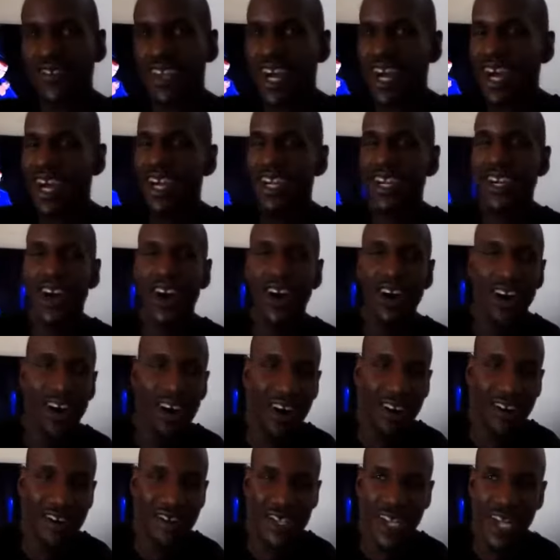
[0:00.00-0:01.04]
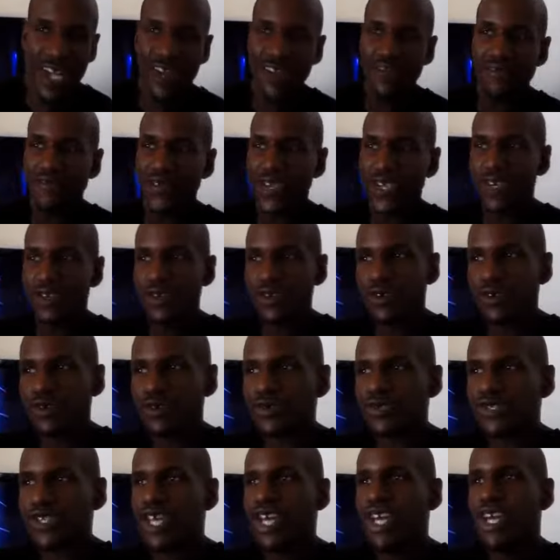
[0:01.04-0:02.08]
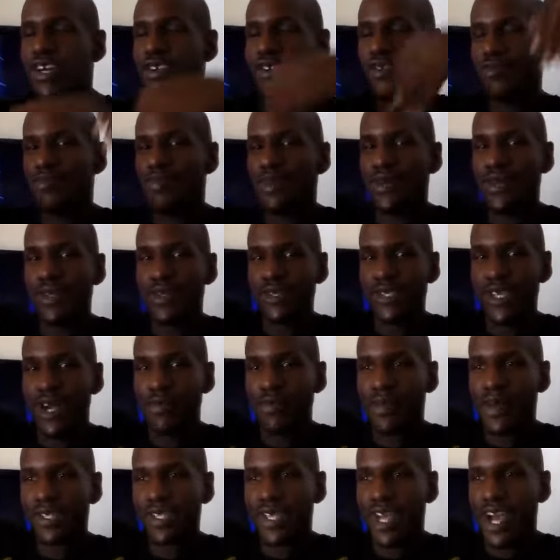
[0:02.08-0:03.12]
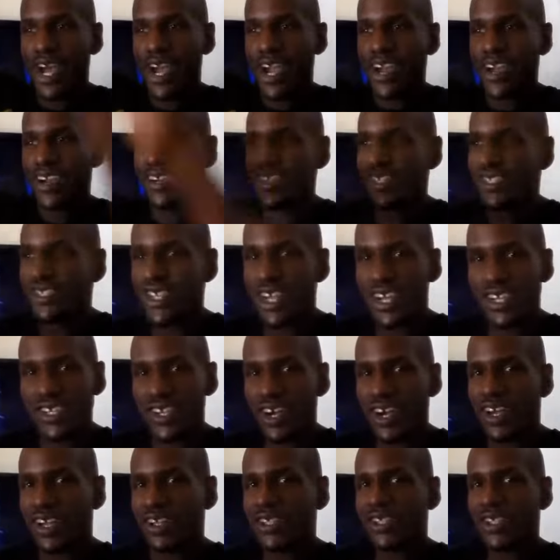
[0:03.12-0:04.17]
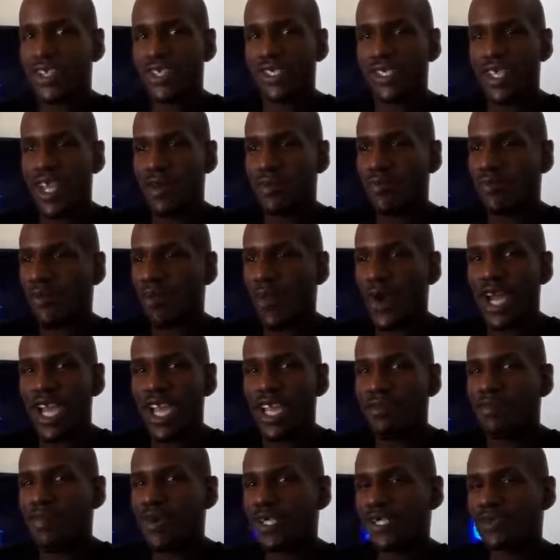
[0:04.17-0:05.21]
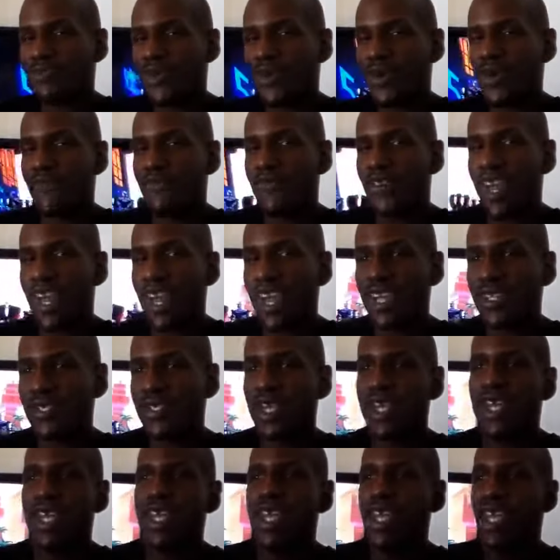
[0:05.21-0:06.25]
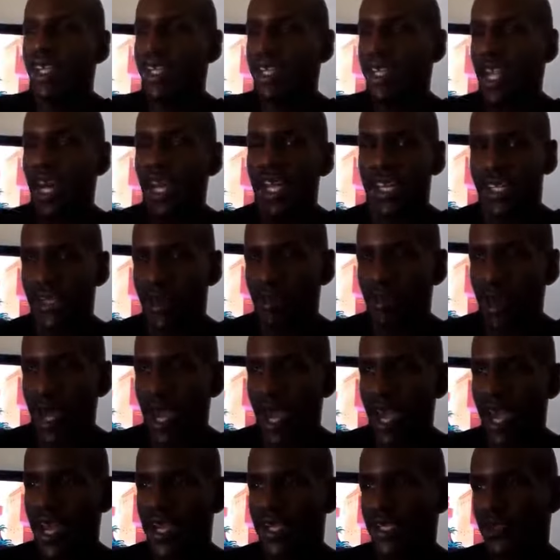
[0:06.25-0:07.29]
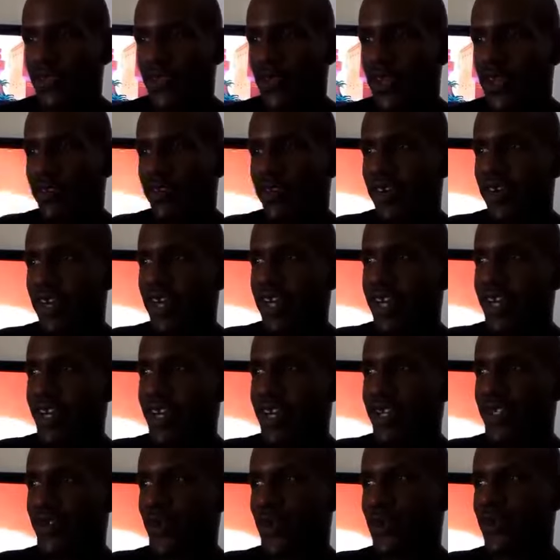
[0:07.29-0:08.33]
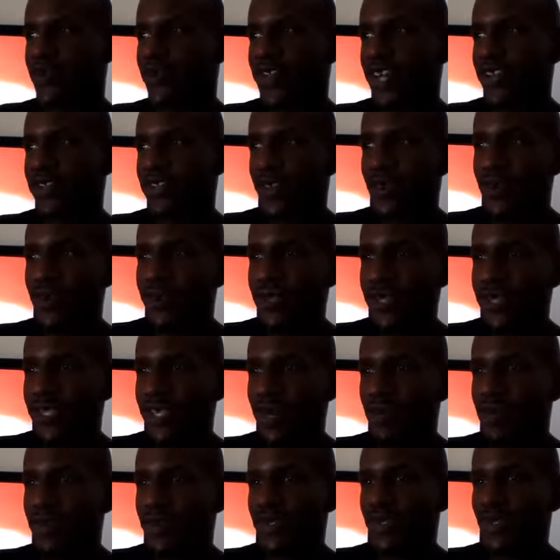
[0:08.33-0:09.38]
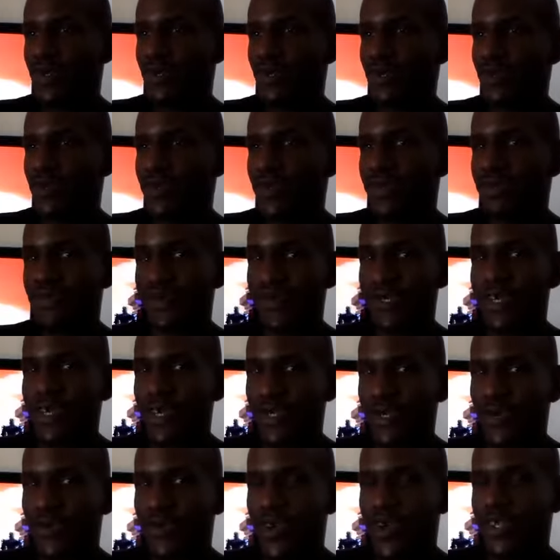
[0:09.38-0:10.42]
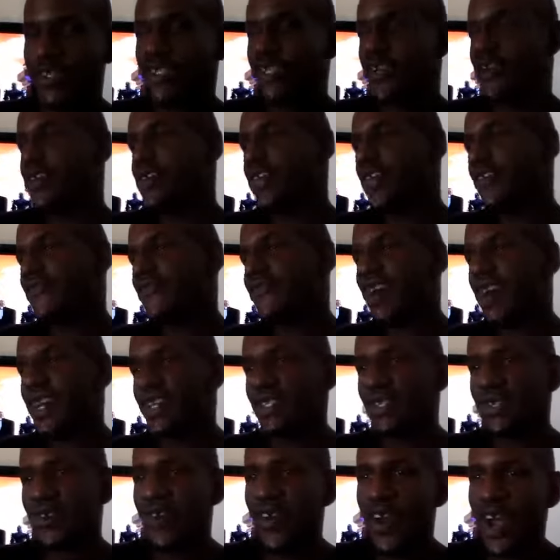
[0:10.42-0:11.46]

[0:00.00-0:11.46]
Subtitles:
flying cars now and vehicles. The buildings are much higher and the technology is like way much more advanced than like in the past or whatever. So over like 13 episodes of season one, Terry like fights